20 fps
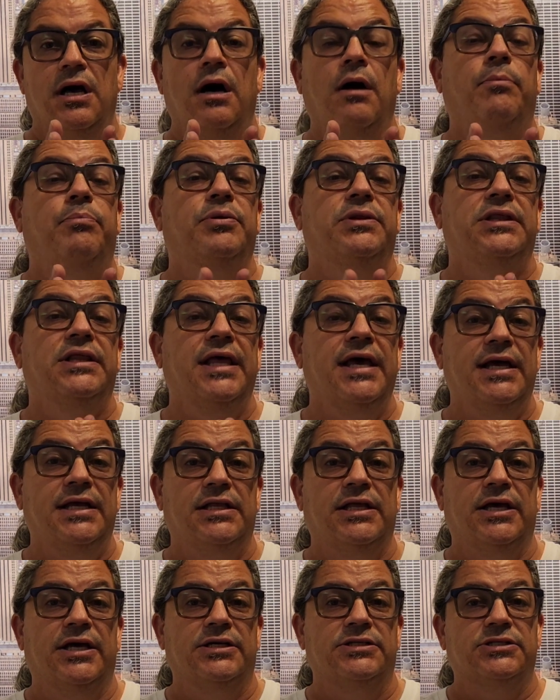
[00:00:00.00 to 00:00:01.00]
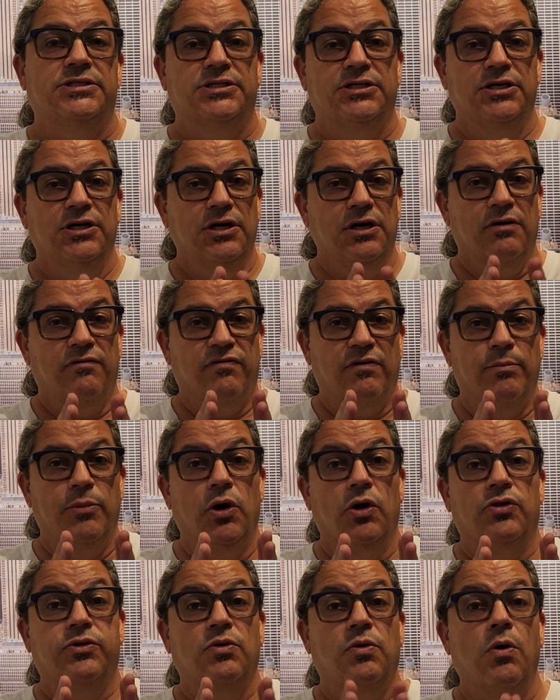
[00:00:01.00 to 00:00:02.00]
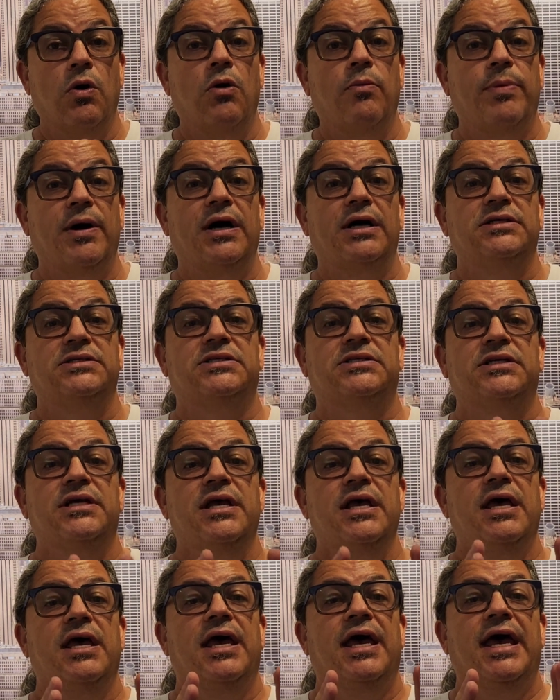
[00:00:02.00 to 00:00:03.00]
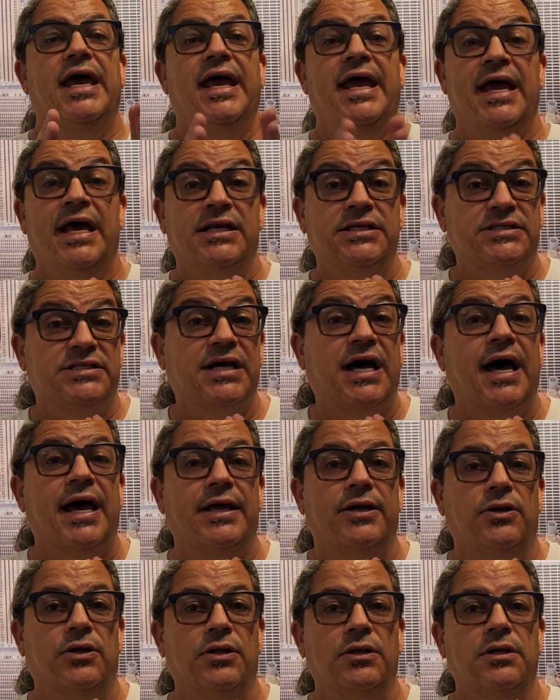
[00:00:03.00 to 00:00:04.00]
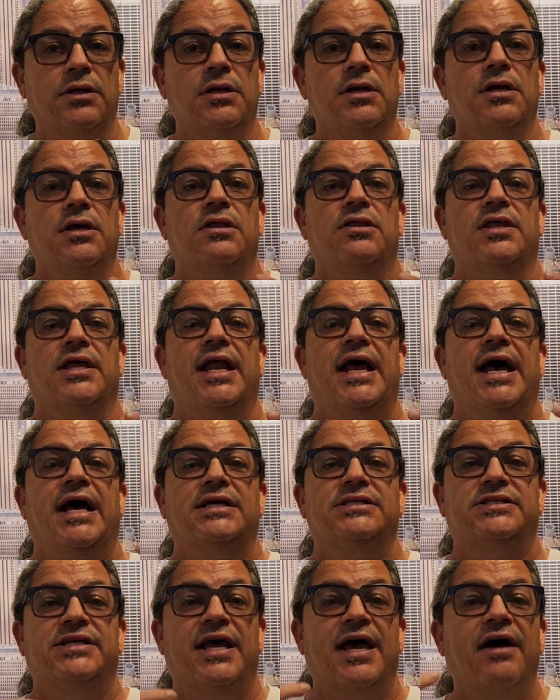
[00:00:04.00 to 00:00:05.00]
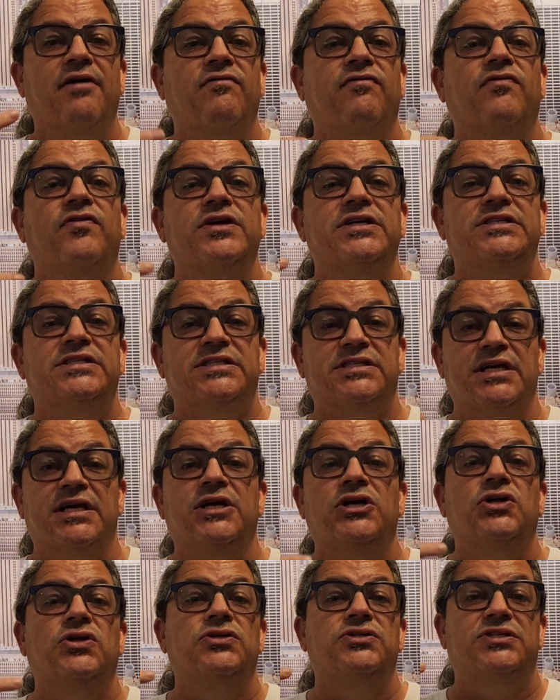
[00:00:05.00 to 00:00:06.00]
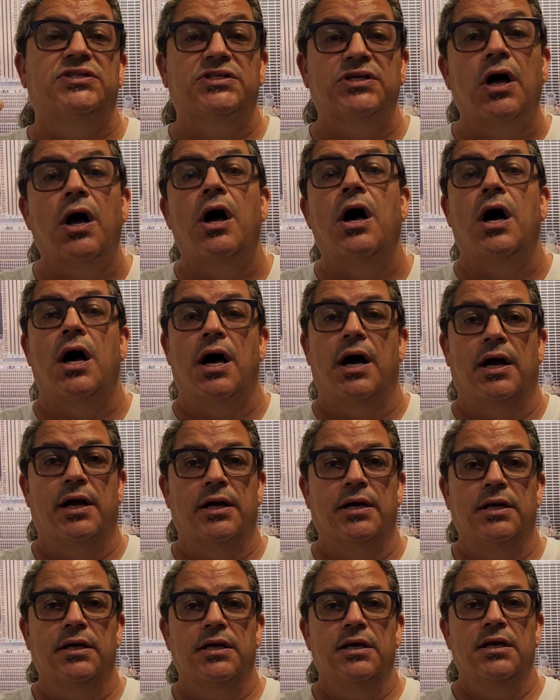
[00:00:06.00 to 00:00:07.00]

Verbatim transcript: a playlist for both Qobuz and Tidal that has every single song